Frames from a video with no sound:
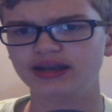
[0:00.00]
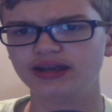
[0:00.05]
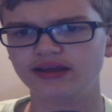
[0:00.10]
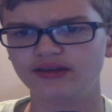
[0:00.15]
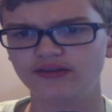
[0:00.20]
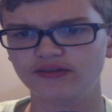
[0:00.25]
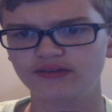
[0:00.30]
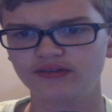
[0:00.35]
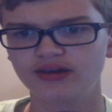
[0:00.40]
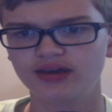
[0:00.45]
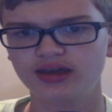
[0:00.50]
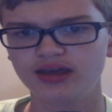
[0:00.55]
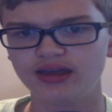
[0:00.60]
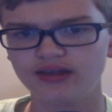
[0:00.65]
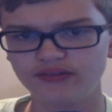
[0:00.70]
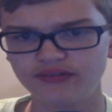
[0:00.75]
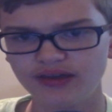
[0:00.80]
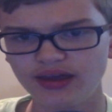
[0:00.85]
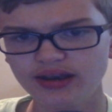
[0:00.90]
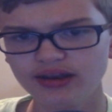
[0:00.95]
is
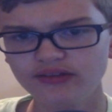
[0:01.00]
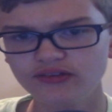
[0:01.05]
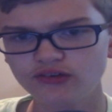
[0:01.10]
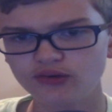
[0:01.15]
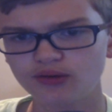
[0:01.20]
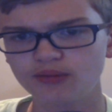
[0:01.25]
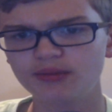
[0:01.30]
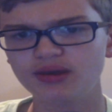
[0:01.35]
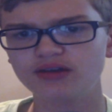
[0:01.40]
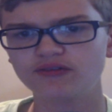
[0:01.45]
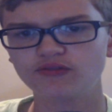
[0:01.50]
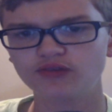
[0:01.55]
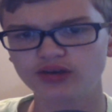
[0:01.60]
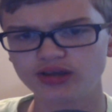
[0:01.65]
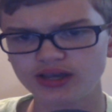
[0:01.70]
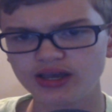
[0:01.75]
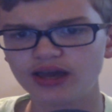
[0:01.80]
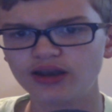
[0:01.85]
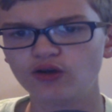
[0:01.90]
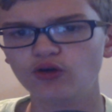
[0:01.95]
intended to remain
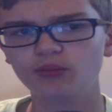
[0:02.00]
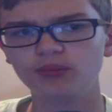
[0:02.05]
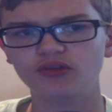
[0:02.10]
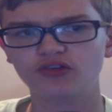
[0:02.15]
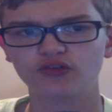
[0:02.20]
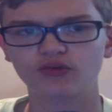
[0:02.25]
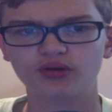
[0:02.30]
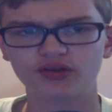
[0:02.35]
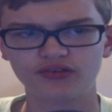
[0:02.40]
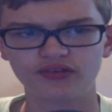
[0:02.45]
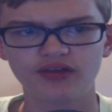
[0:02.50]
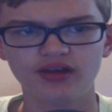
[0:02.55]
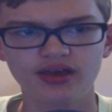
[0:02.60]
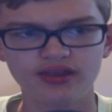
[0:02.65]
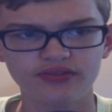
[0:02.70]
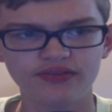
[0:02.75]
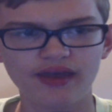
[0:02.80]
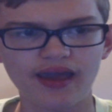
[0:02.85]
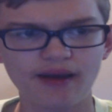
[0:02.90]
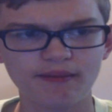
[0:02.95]
free and open source.
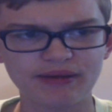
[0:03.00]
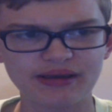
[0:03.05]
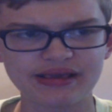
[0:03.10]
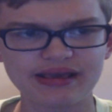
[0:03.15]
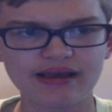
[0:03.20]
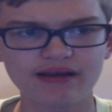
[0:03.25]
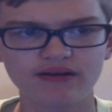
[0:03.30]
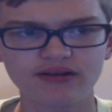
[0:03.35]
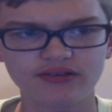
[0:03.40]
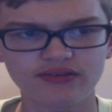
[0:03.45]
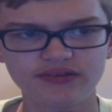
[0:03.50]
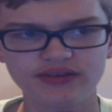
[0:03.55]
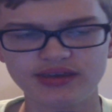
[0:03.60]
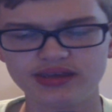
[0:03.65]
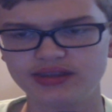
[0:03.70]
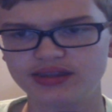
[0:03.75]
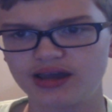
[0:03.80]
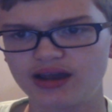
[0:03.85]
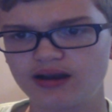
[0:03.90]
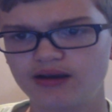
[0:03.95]
They have a
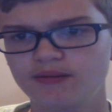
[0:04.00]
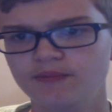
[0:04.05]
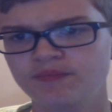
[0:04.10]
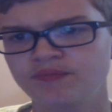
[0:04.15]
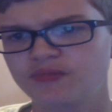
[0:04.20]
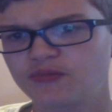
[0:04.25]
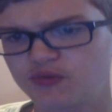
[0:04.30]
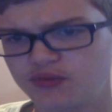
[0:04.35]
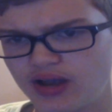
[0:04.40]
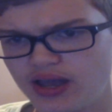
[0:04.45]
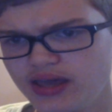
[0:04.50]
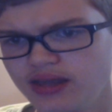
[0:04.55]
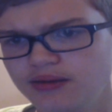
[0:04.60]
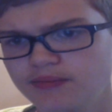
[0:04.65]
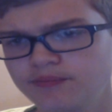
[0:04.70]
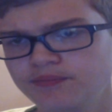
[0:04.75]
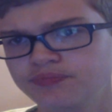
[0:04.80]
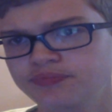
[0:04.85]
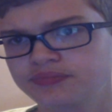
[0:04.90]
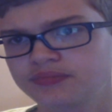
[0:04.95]
guarantee there, right?
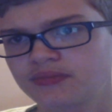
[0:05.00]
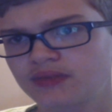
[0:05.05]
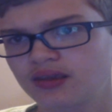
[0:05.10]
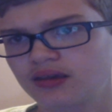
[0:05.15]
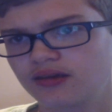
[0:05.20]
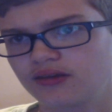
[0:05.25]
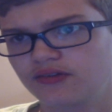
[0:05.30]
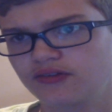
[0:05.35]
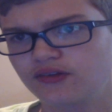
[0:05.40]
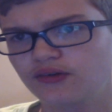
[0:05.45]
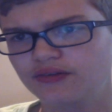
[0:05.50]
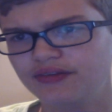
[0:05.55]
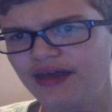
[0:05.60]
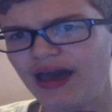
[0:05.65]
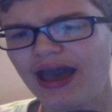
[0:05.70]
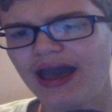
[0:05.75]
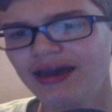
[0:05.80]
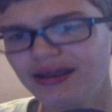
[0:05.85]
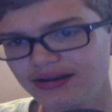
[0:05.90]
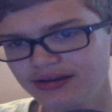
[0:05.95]
So
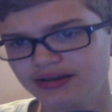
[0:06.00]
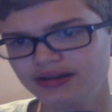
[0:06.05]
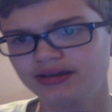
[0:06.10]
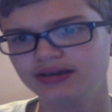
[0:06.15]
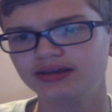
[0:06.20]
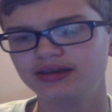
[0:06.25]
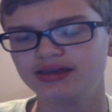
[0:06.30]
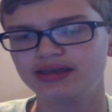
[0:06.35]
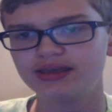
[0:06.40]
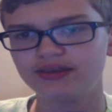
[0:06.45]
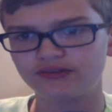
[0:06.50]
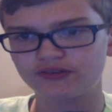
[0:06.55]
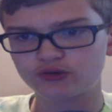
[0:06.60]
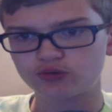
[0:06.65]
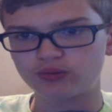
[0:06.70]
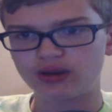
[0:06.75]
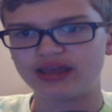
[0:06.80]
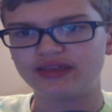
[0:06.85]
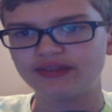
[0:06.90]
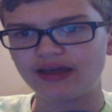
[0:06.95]
that is
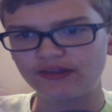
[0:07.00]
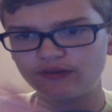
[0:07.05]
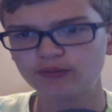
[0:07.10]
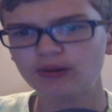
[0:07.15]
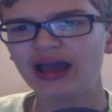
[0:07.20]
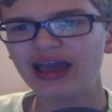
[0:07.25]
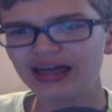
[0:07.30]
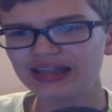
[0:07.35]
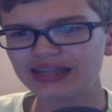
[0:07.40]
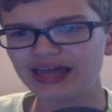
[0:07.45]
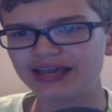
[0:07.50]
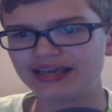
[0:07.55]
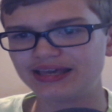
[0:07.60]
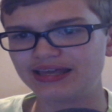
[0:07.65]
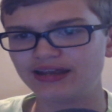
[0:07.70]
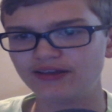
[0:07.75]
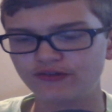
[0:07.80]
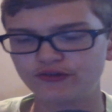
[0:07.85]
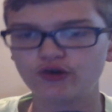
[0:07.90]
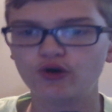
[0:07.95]
great. That's why I like it.
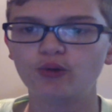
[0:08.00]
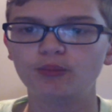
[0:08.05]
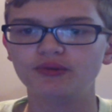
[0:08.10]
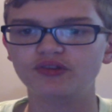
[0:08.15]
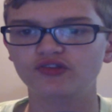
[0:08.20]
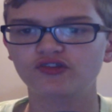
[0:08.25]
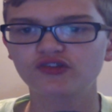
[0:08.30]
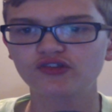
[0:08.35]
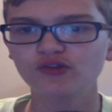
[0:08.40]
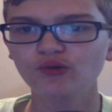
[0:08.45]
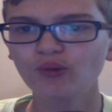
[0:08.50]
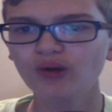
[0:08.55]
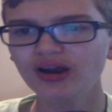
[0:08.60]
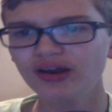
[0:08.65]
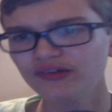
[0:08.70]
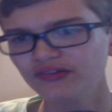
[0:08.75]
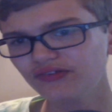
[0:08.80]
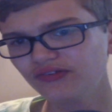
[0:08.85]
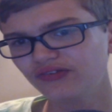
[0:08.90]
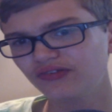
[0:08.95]
It's open
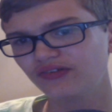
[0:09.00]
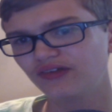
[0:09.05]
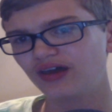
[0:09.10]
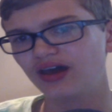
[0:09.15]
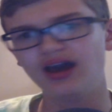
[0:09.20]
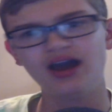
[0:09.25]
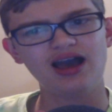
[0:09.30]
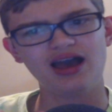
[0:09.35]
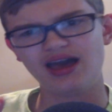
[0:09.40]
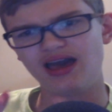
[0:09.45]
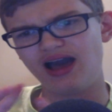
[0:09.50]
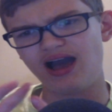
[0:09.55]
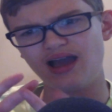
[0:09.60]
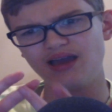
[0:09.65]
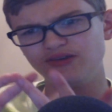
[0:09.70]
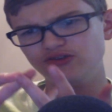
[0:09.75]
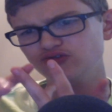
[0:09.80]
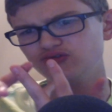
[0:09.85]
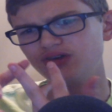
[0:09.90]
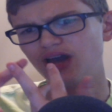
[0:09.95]
source.
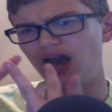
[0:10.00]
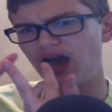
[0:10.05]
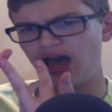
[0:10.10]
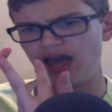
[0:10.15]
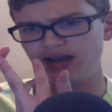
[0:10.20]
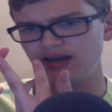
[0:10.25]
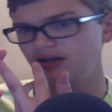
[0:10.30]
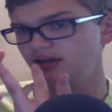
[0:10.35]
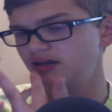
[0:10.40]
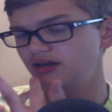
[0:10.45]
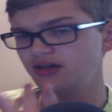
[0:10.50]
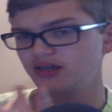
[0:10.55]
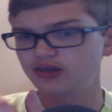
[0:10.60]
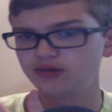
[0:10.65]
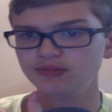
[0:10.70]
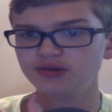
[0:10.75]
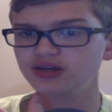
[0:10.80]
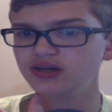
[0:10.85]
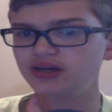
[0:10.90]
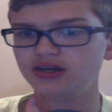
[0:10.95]
You got
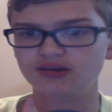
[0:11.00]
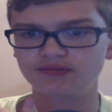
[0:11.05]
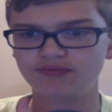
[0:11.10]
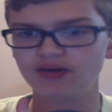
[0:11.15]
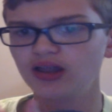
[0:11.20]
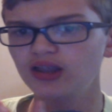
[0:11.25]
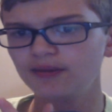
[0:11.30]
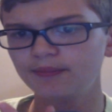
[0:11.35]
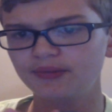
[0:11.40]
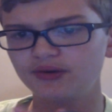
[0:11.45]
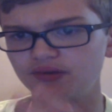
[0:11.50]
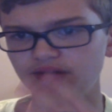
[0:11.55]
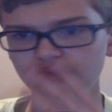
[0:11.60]
community developer.